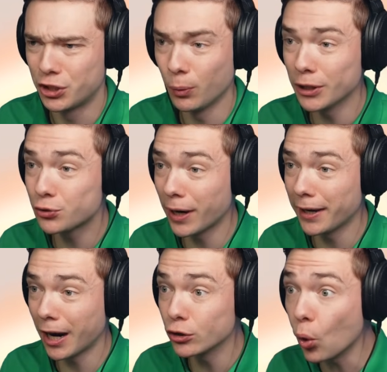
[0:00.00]
Do you want to try
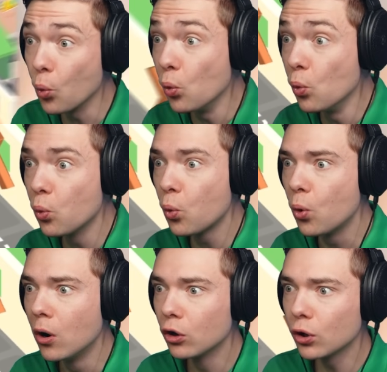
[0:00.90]
it out?
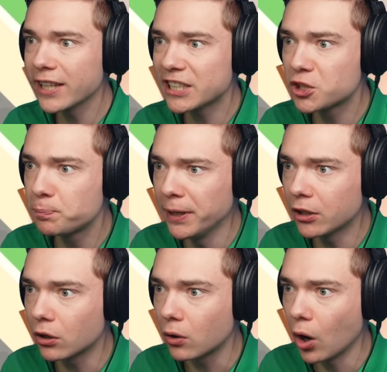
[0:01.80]
Ooh, look at that speaker.